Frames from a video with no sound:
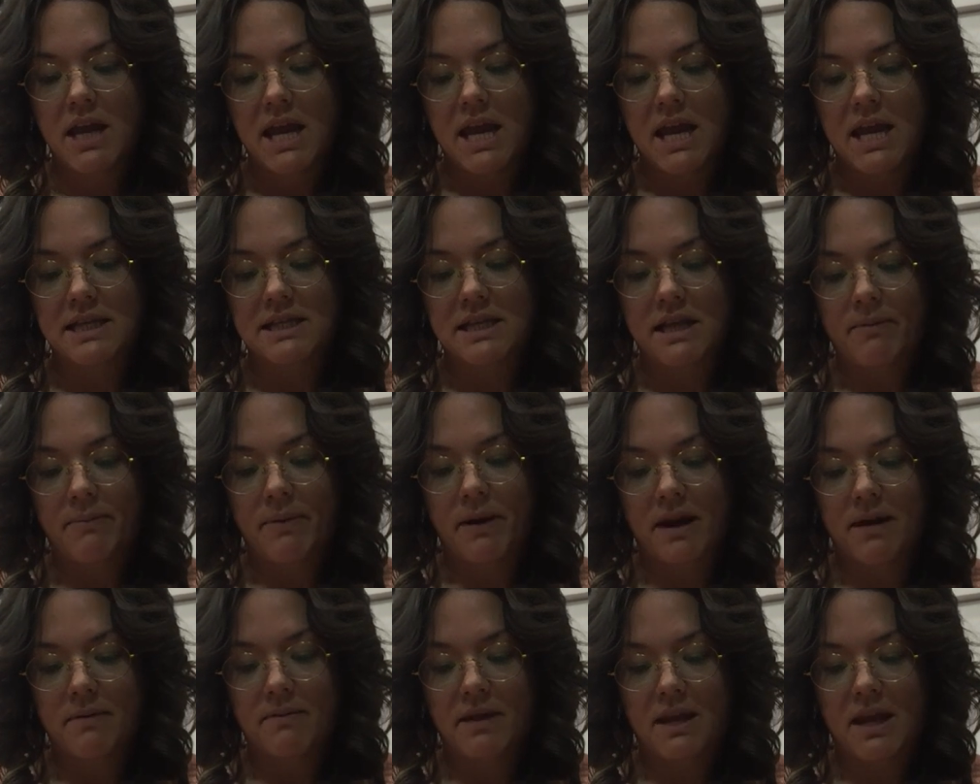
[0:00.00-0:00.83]
His
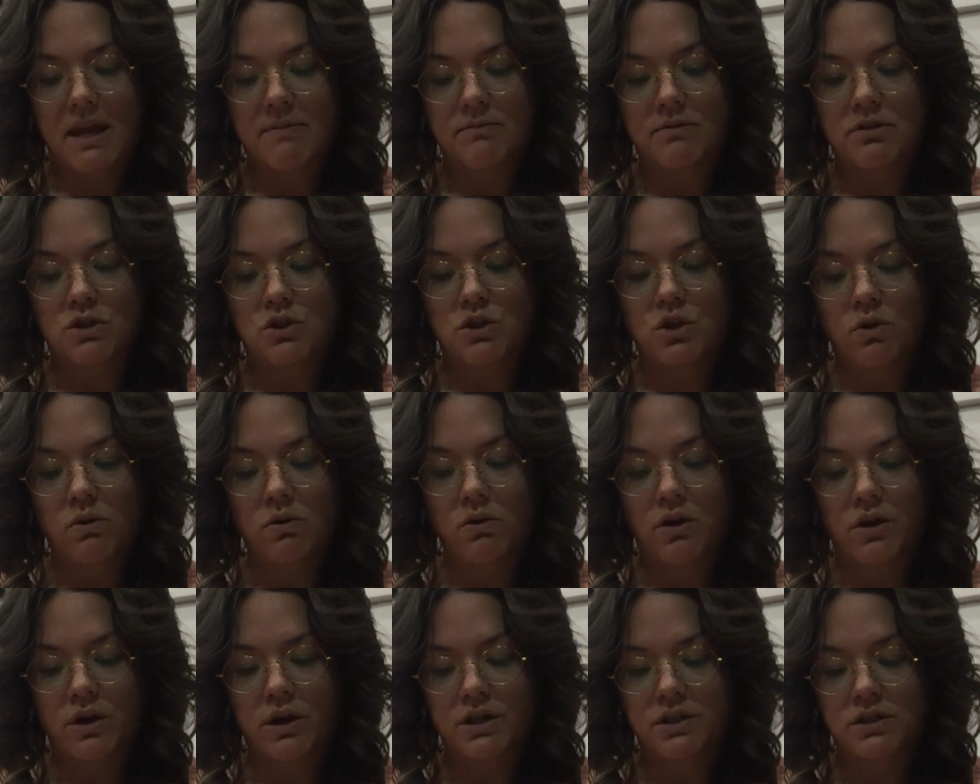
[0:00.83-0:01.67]
empire became so
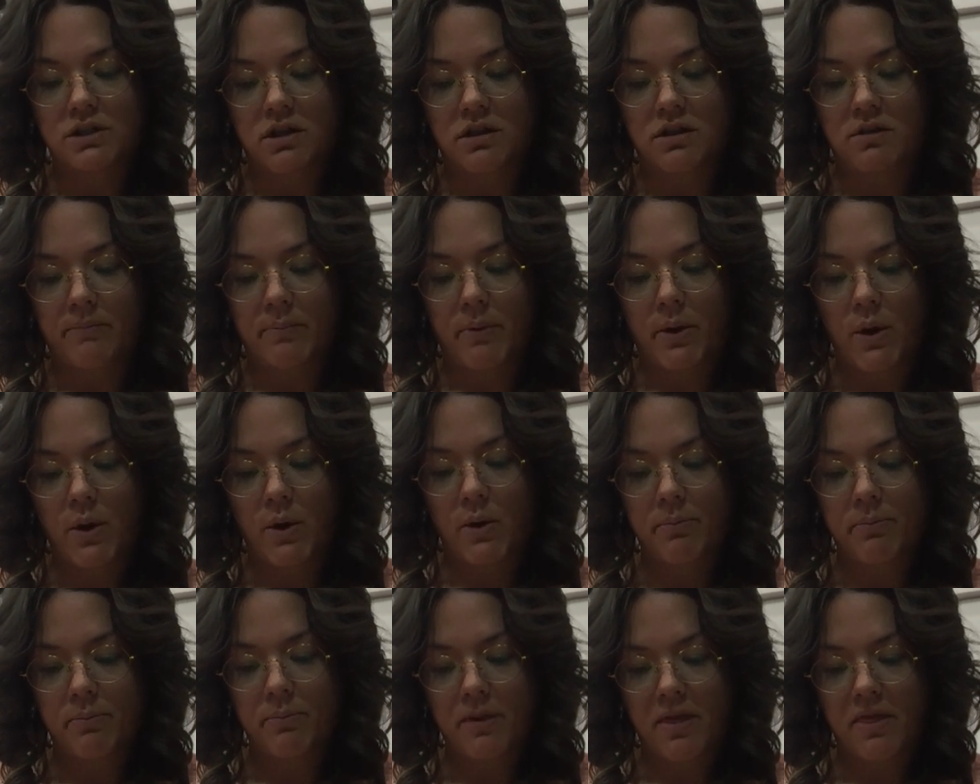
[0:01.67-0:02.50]
large that the
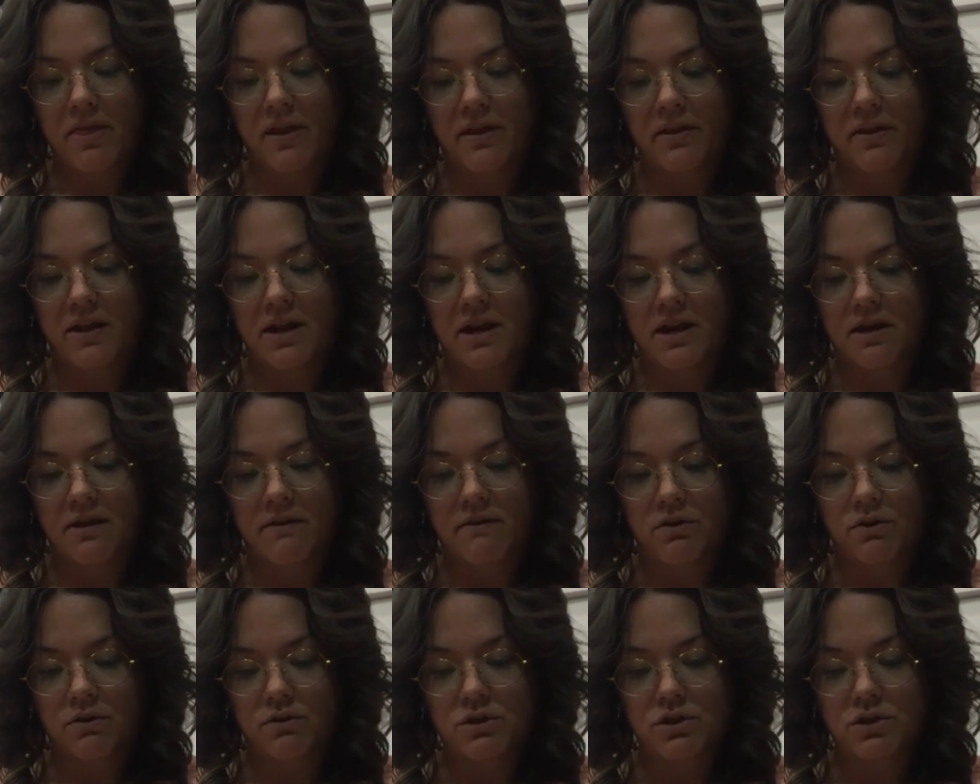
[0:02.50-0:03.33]
Pope, the leader of
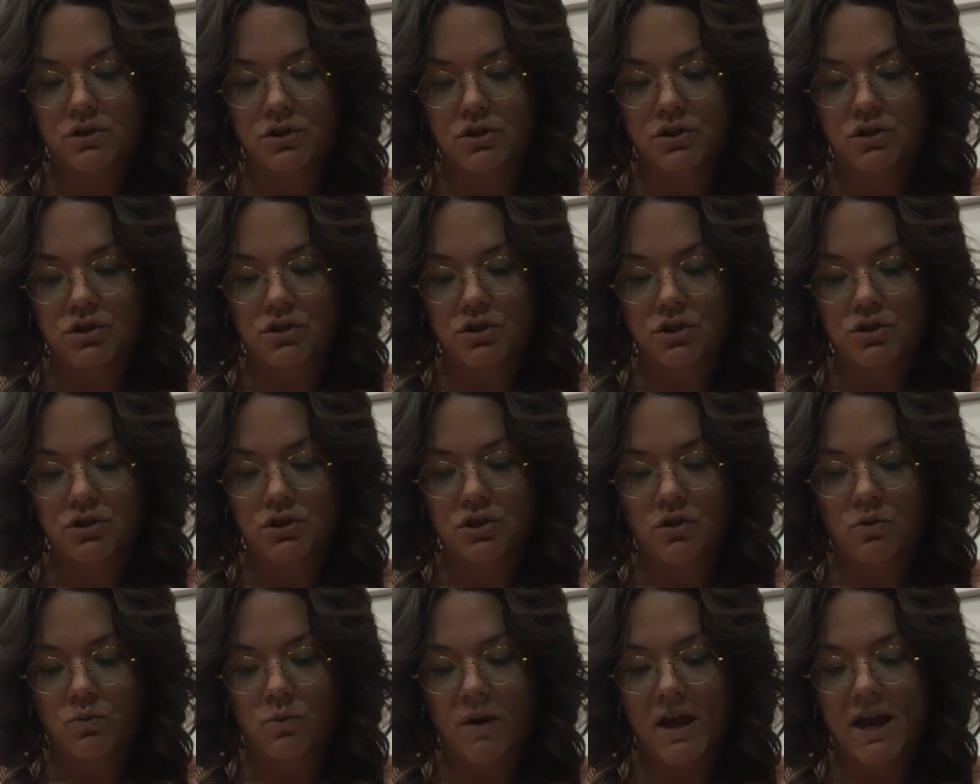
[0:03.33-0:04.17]
the Christian church
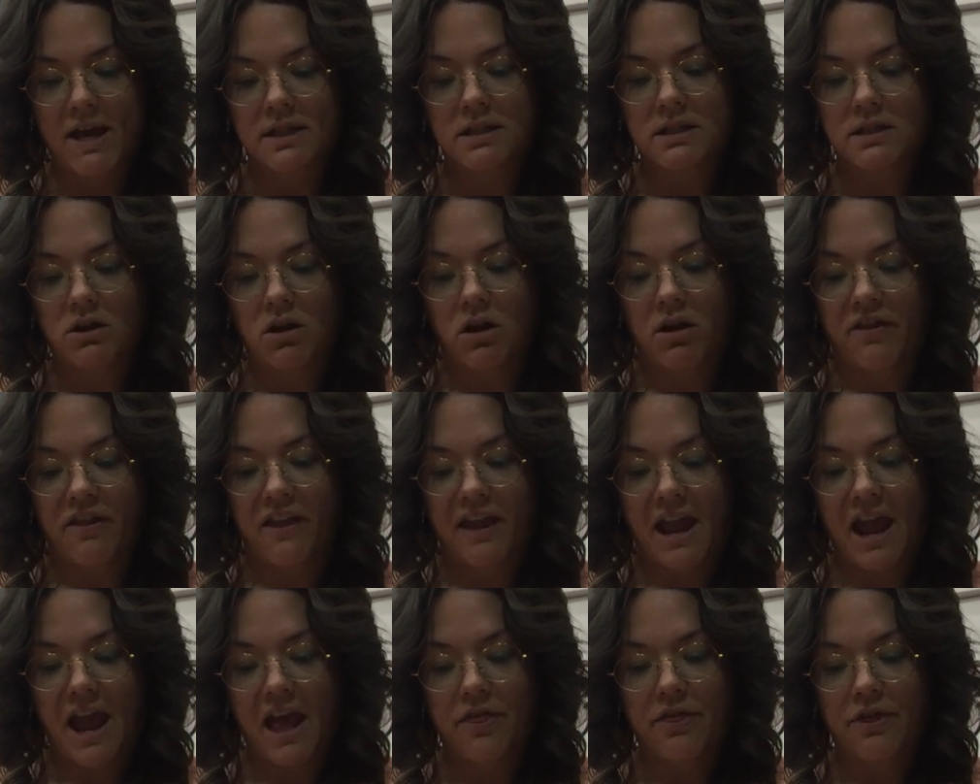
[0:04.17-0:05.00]
in the West, called the
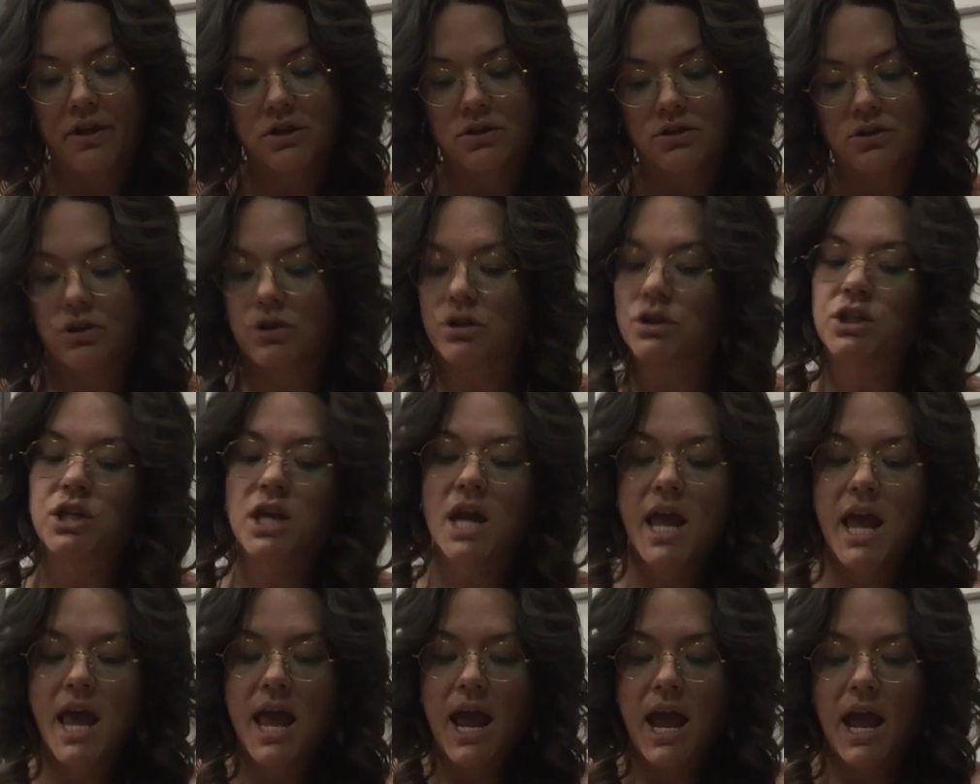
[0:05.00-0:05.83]
Catholic Church,
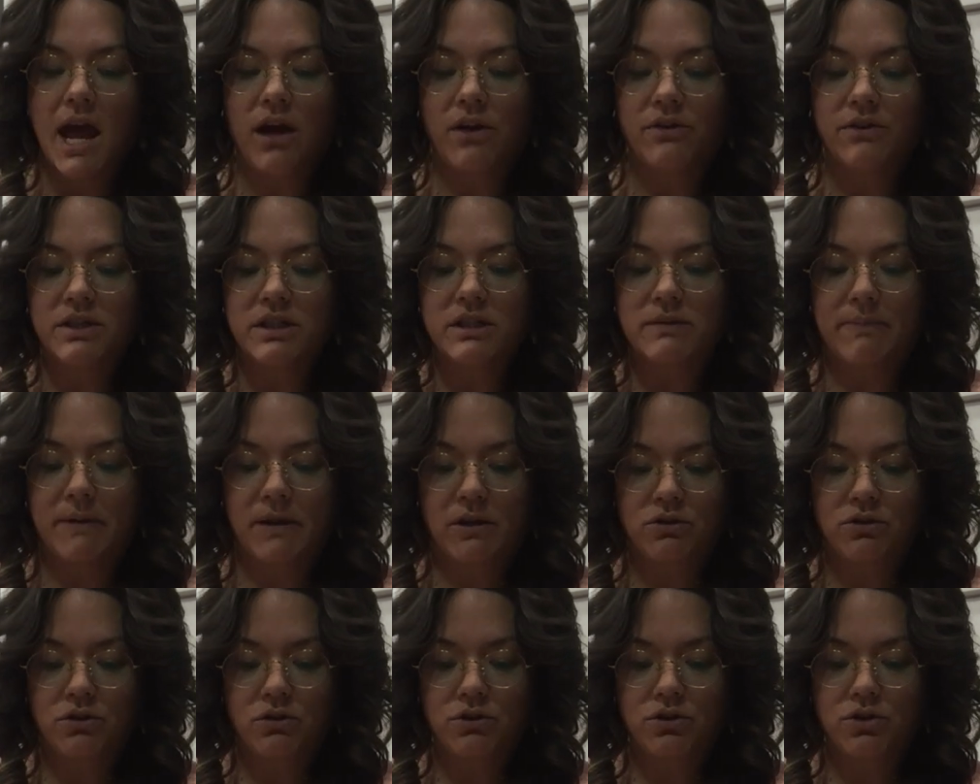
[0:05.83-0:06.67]
held a
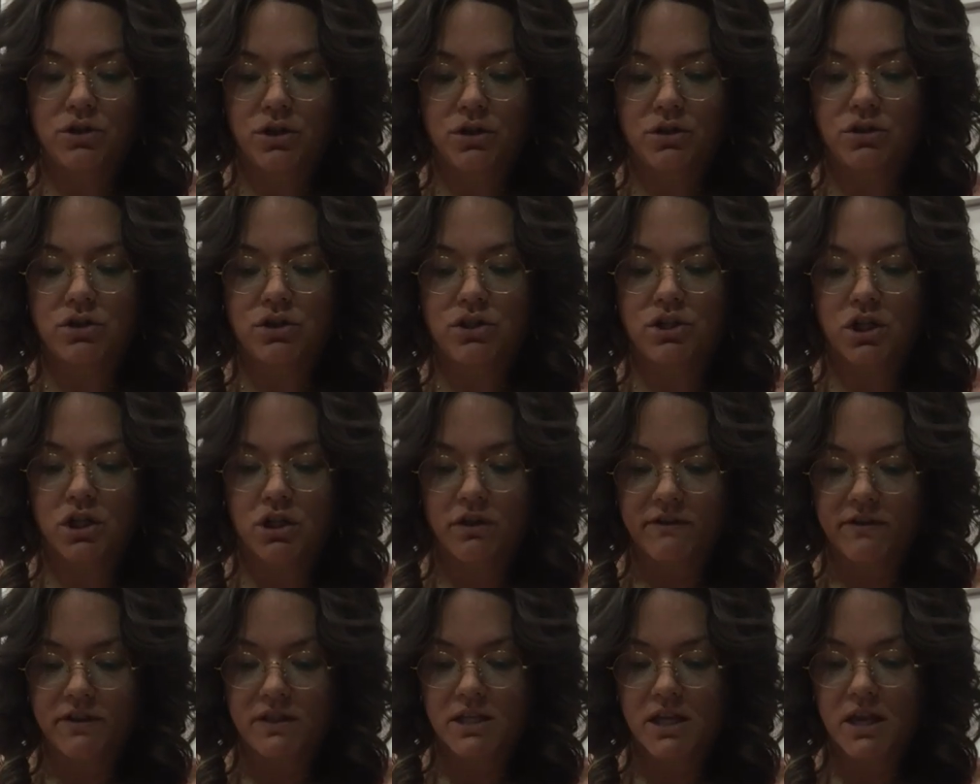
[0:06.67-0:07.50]
special church
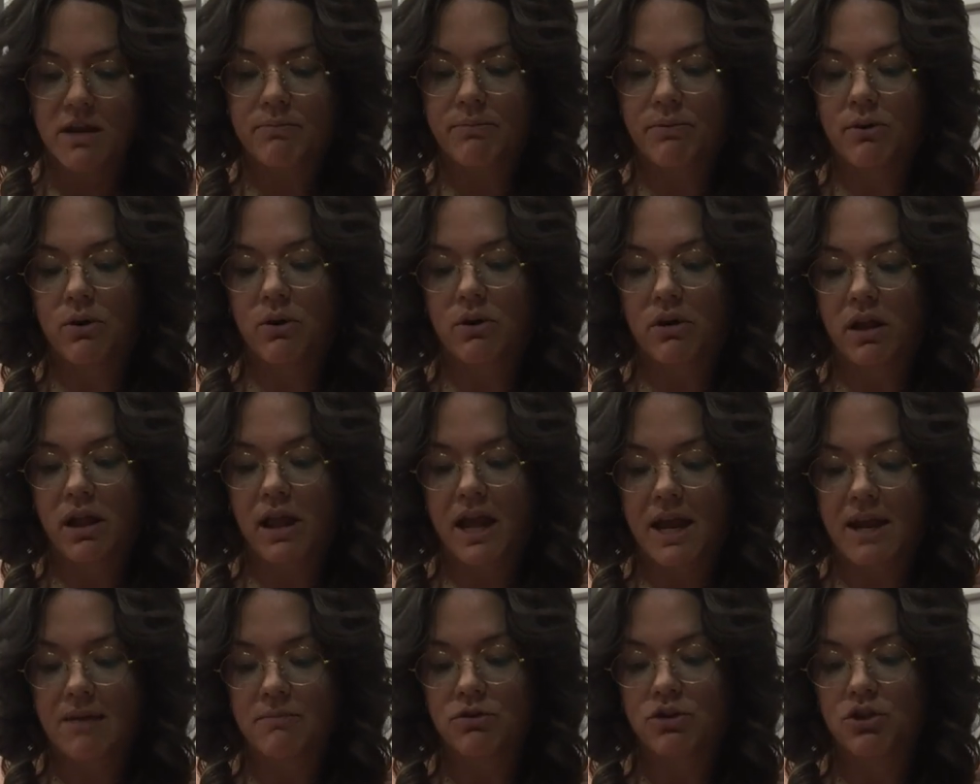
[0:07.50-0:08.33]
service and
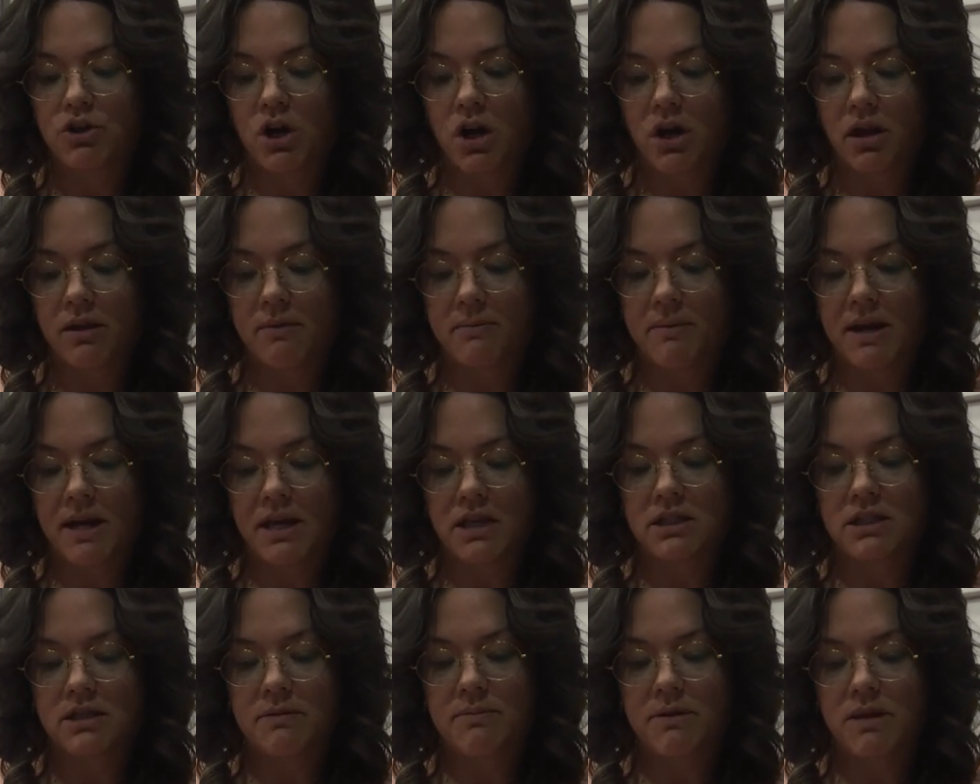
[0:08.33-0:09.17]
proclaimed
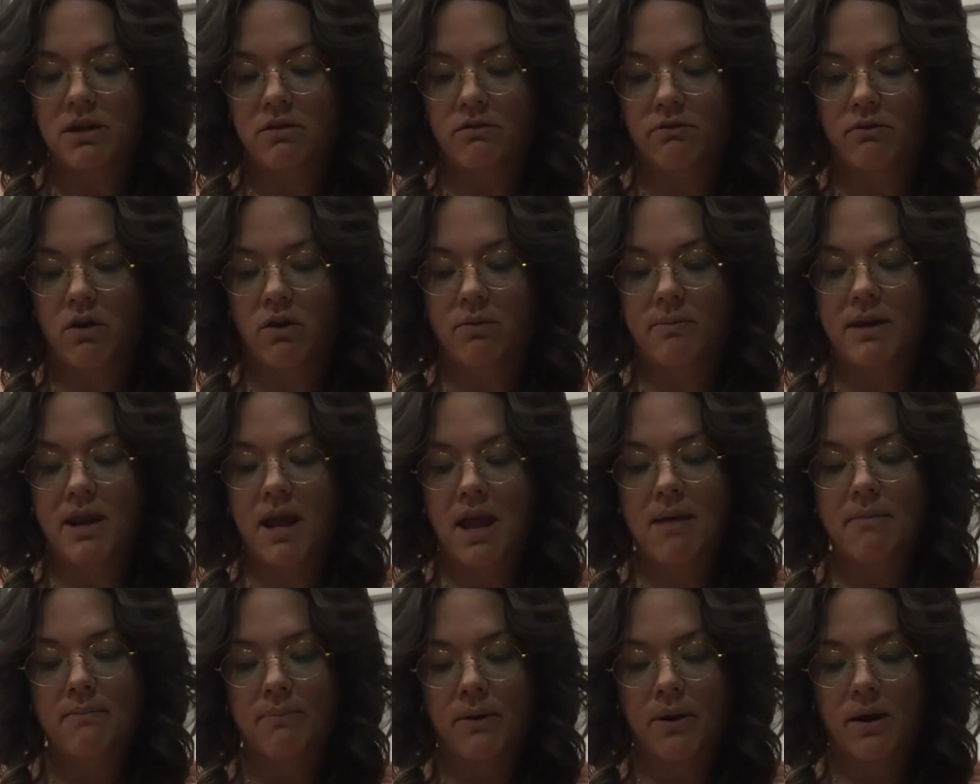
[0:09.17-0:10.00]
Charlemagne to be the Roman
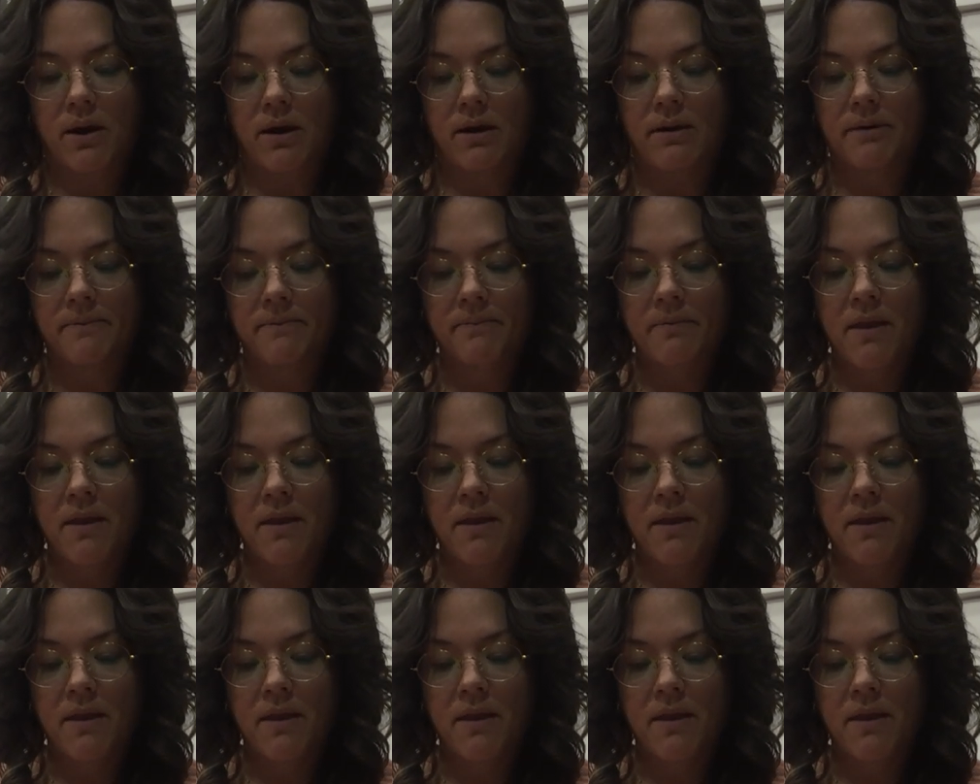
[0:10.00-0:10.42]
Emperor.